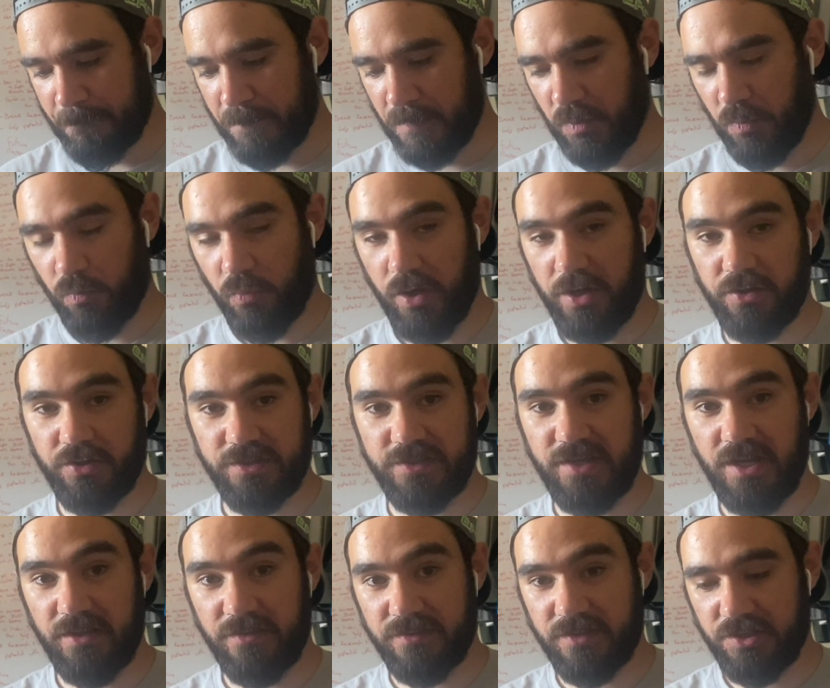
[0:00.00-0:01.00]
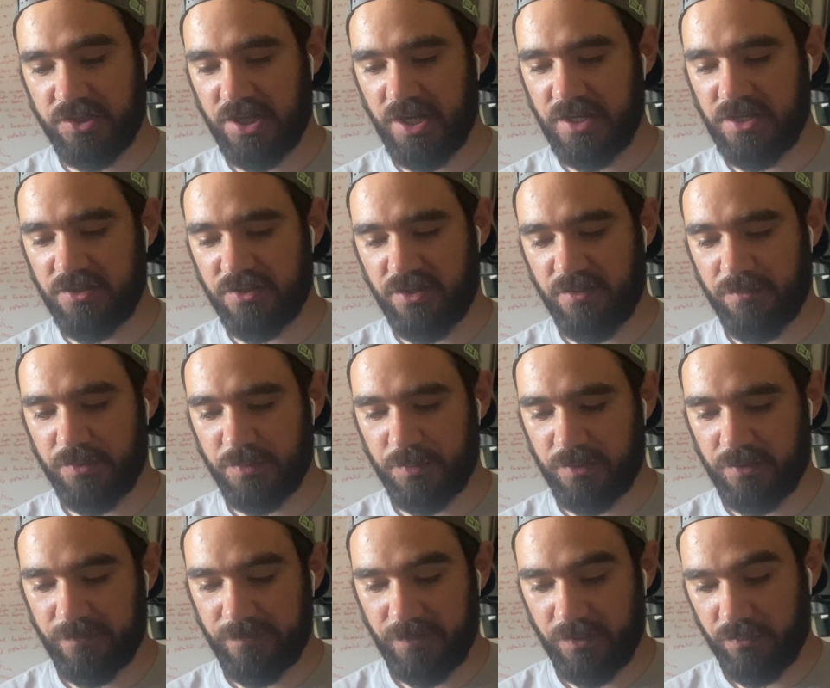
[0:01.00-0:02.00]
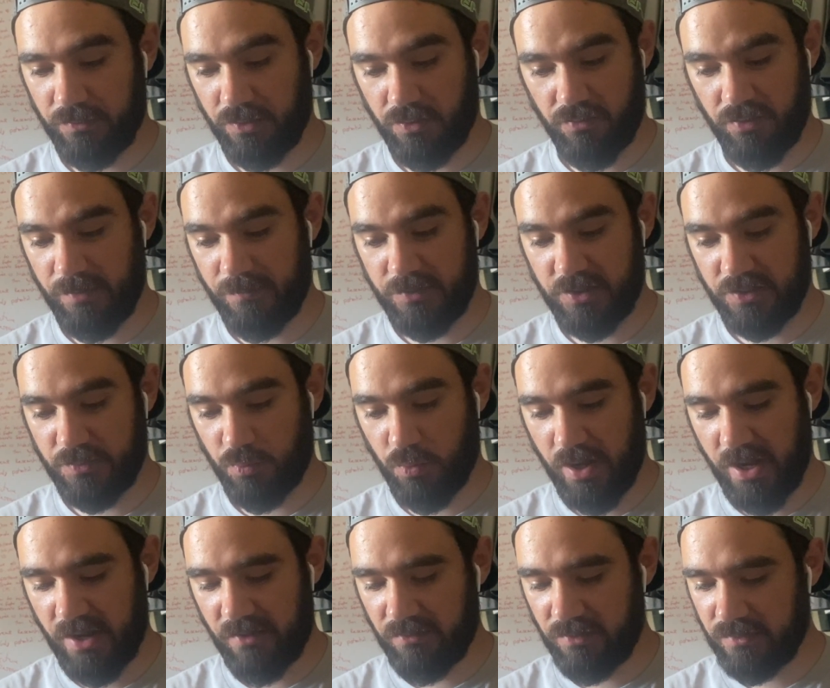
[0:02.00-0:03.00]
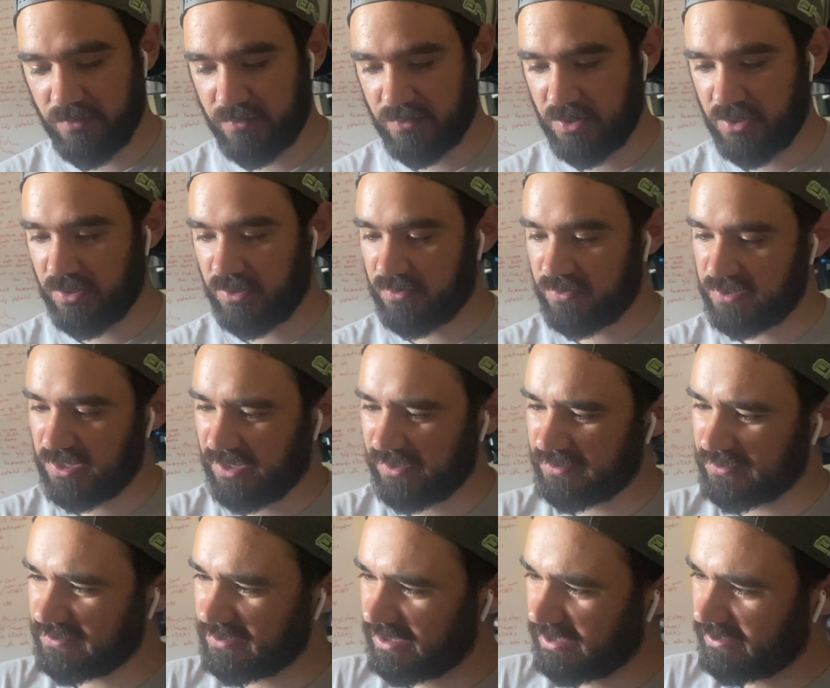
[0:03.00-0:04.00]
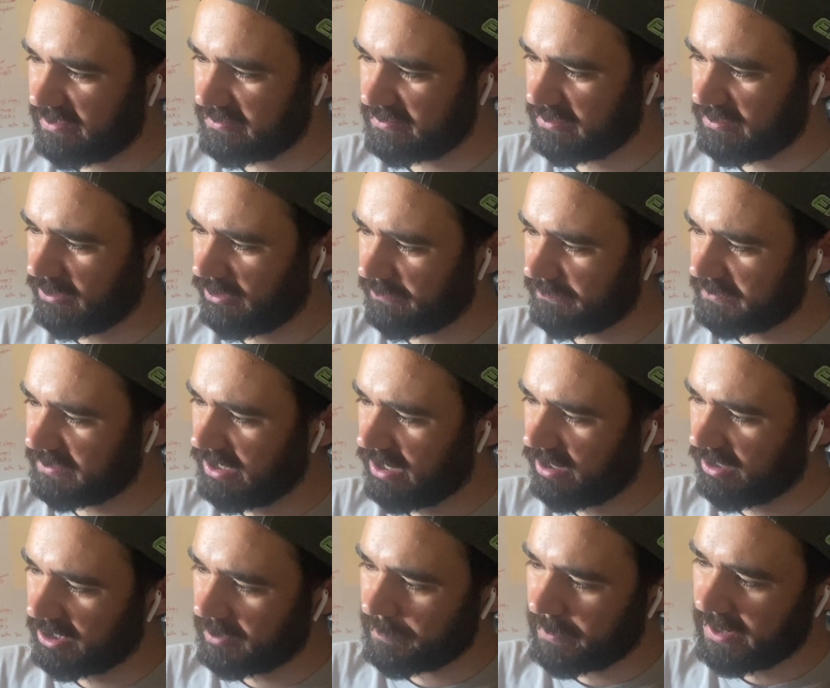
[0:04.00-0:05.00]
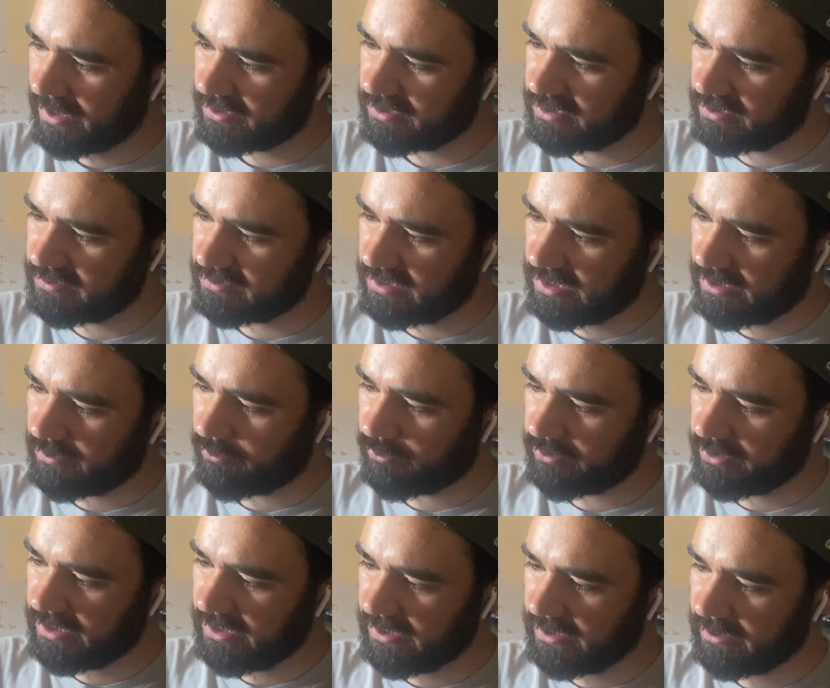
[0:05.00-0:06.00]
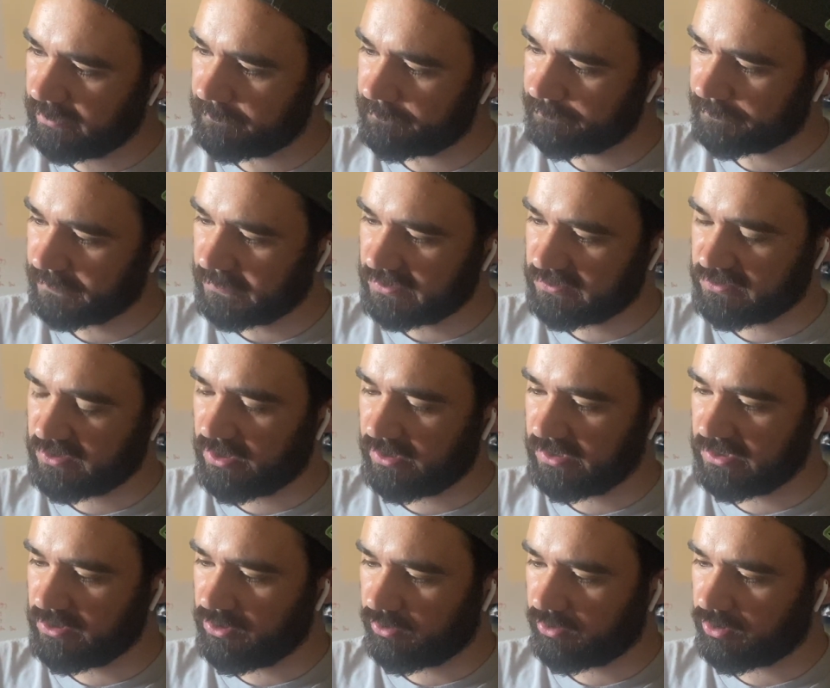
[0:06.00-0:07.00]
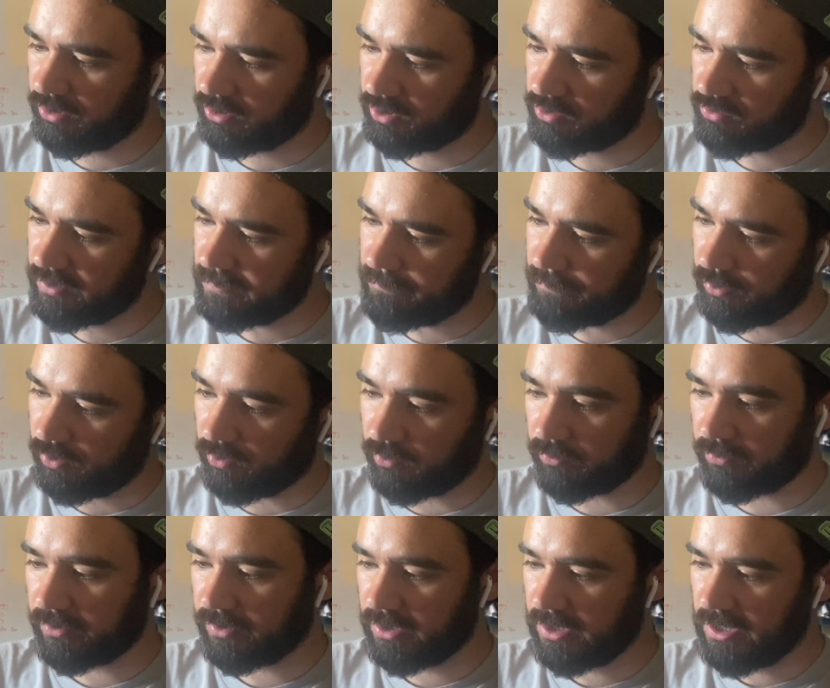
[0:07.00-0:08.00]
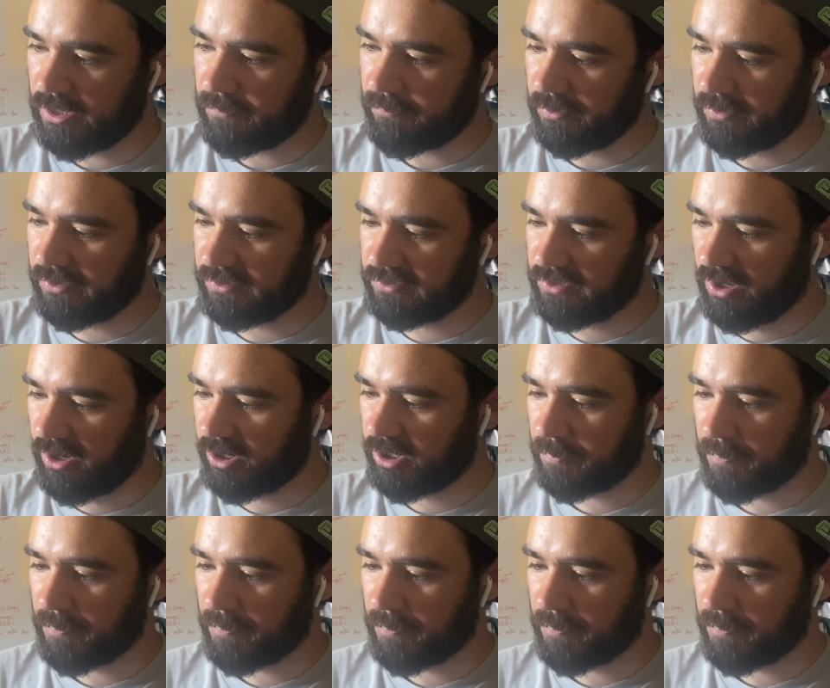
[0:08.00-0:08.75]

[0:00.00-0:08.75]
When I tend to change them is when I feel the grip just wearing. So you can start to see there's a lot of dark patches now on here. Certainly not got crimpled, but the dark